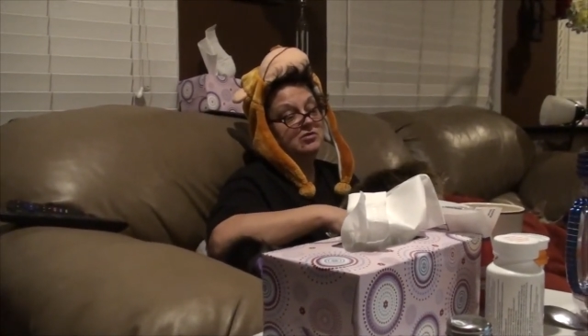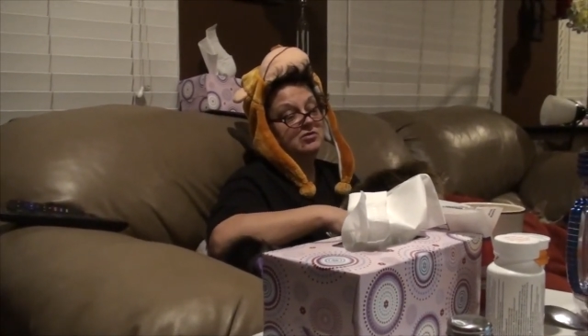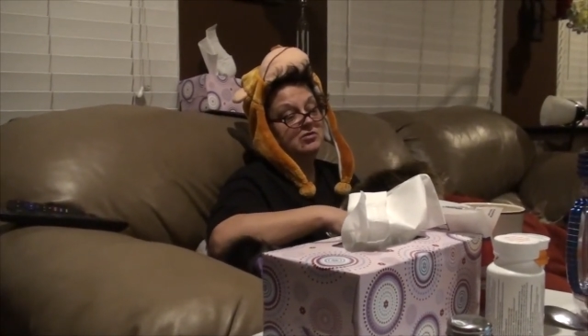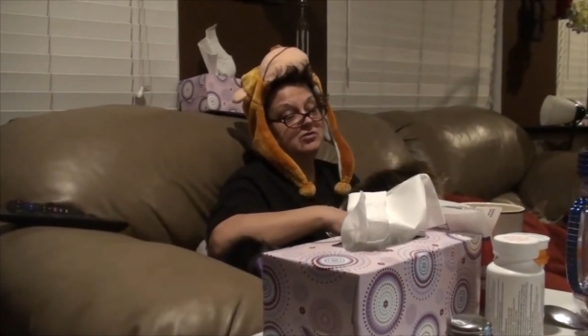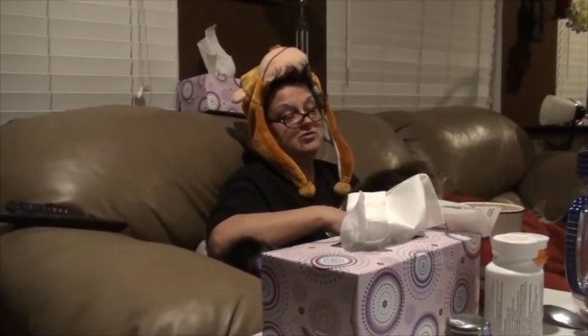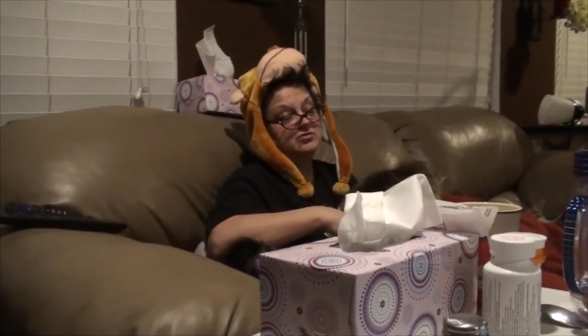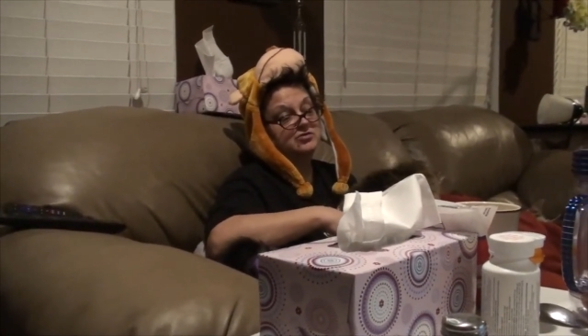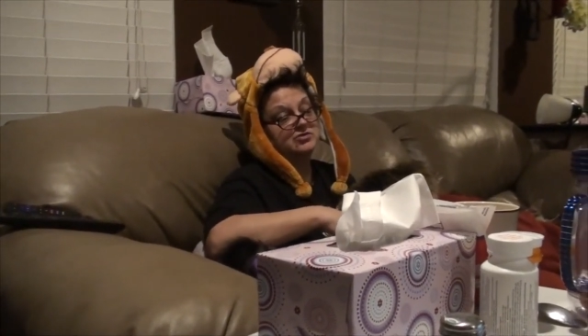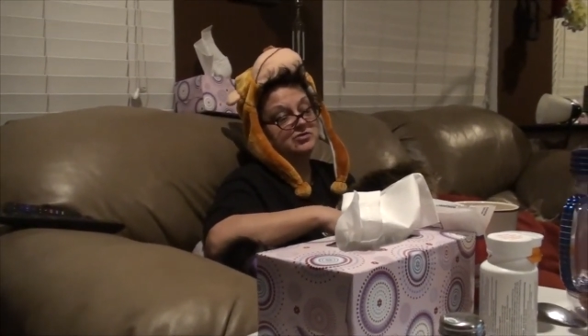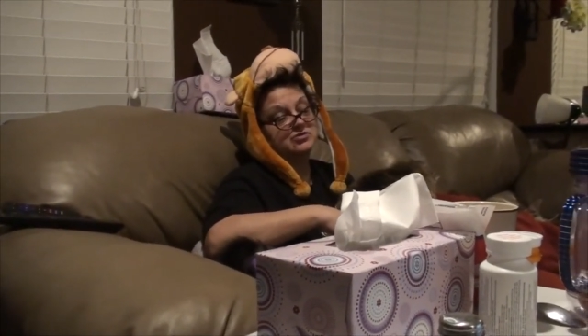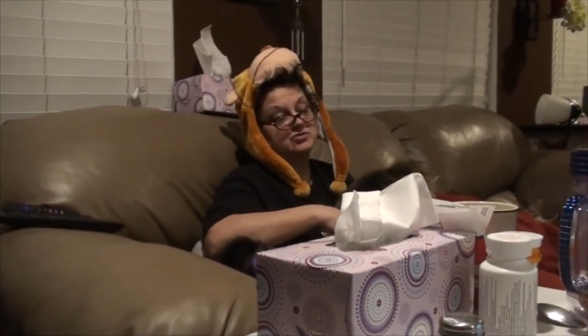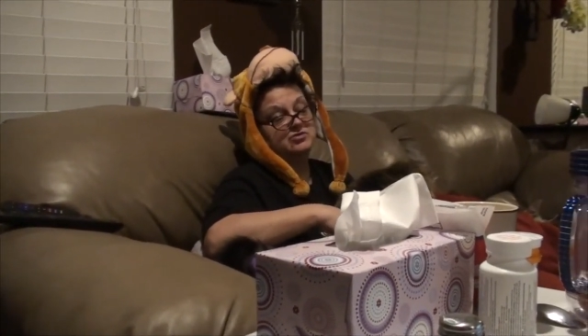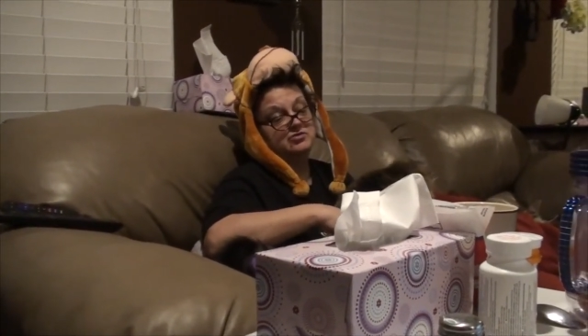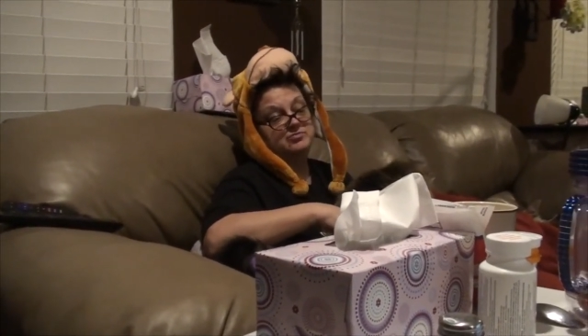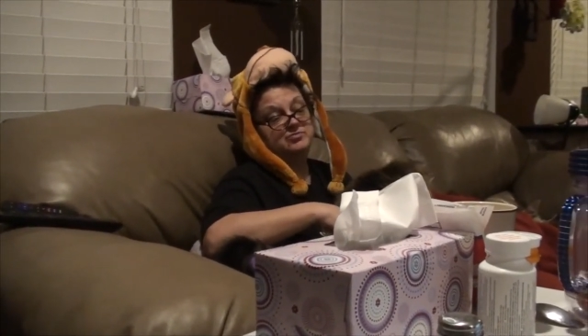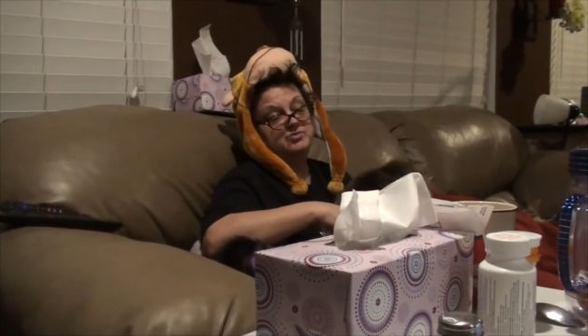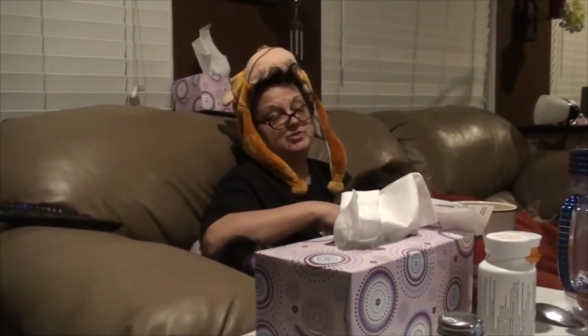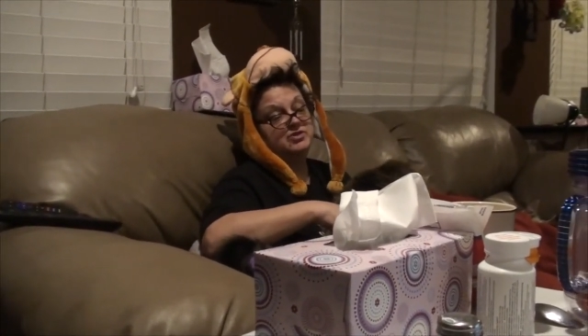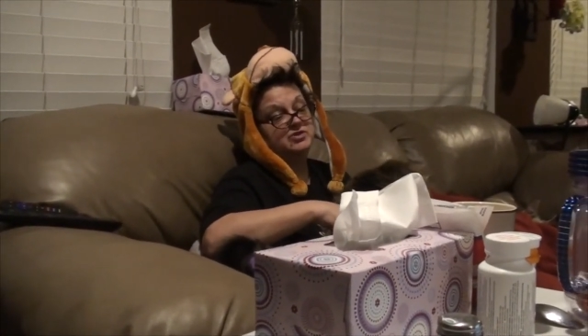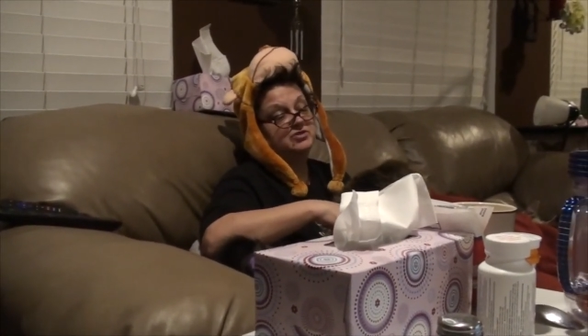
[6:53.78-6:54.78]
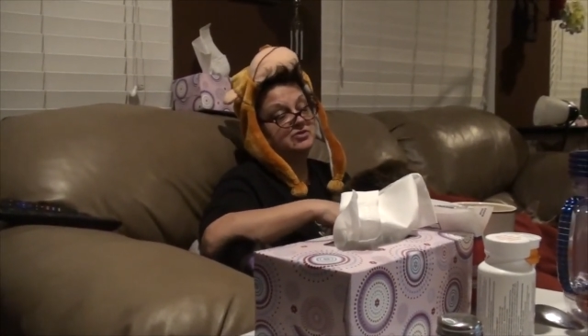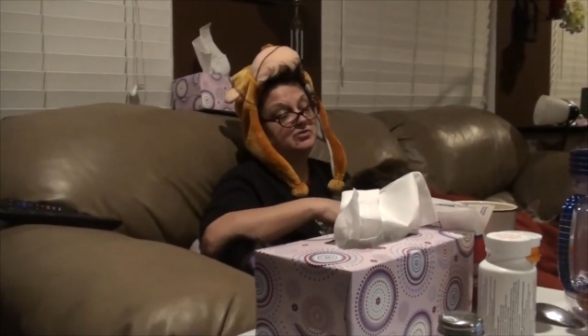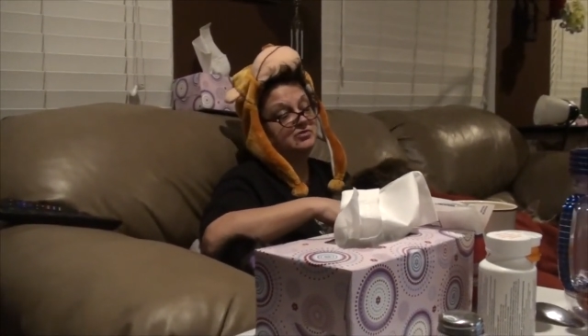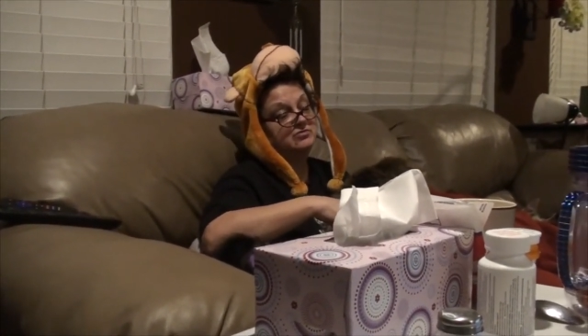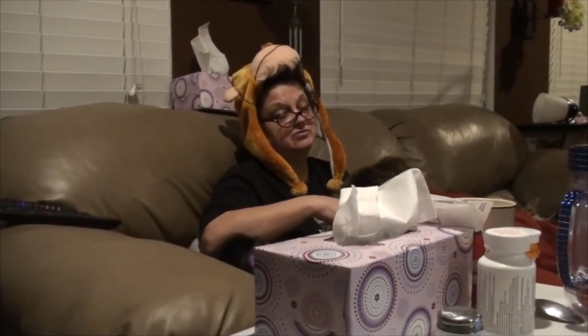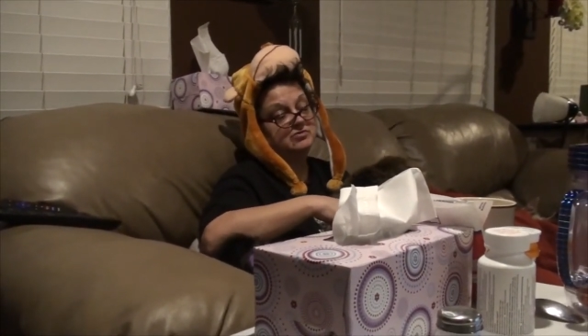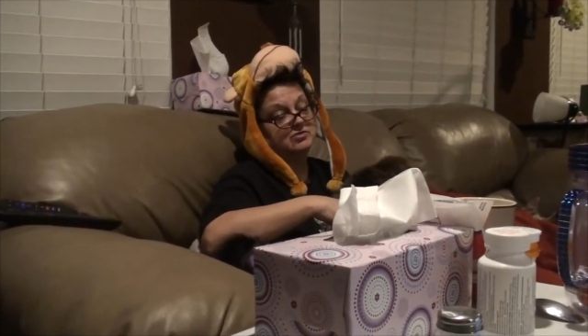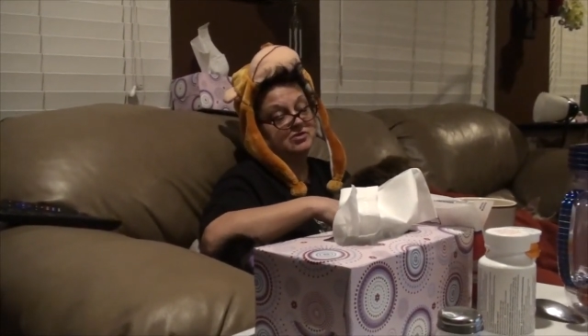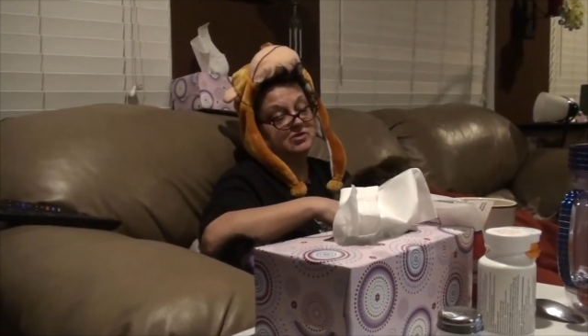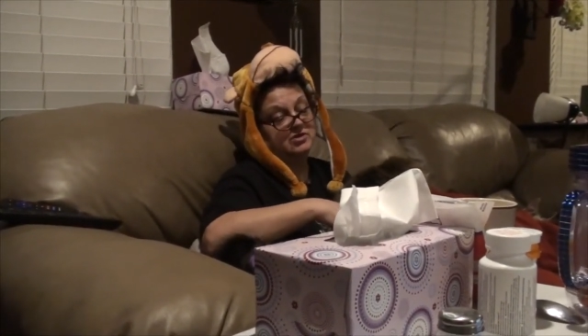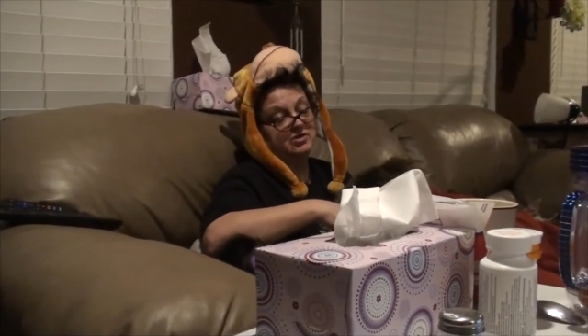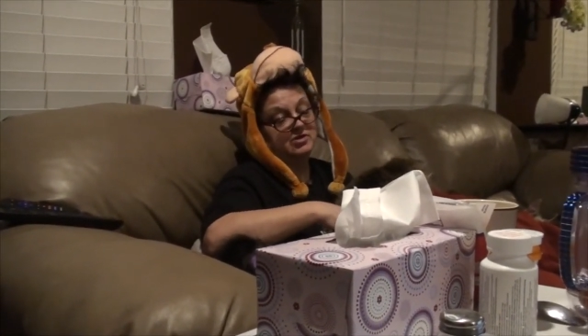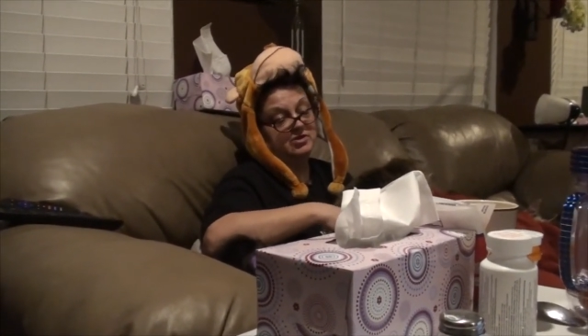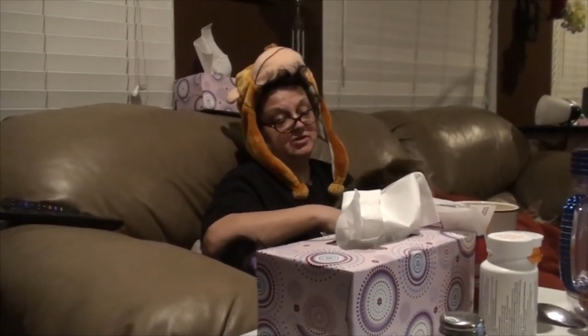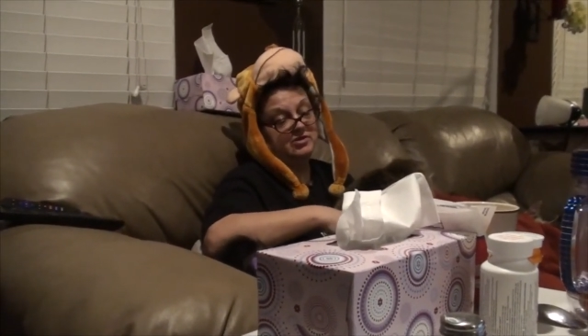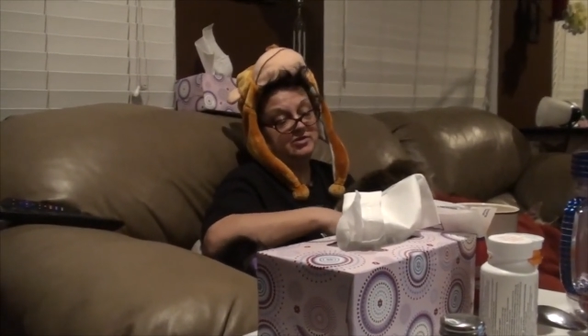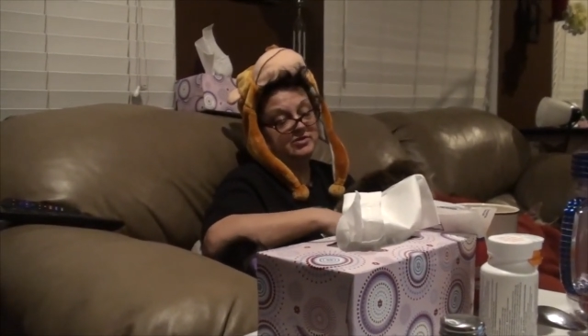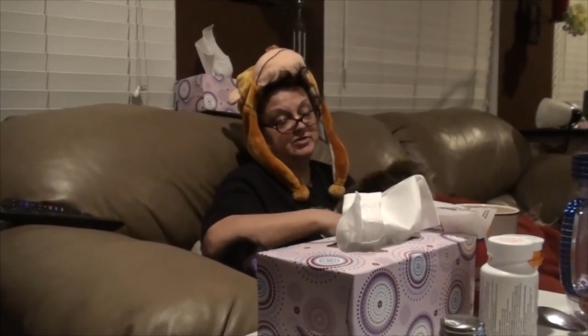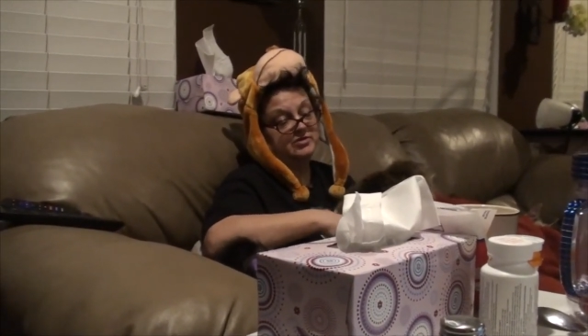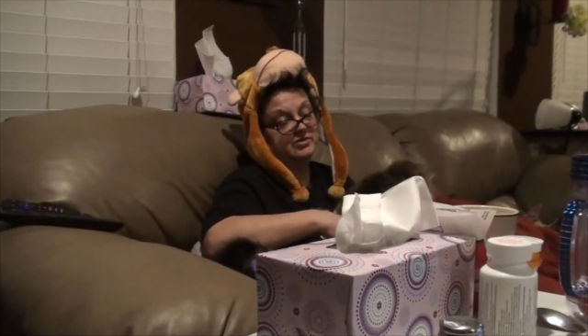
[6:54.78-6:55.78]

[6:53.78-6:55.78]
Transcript: it's going to be too early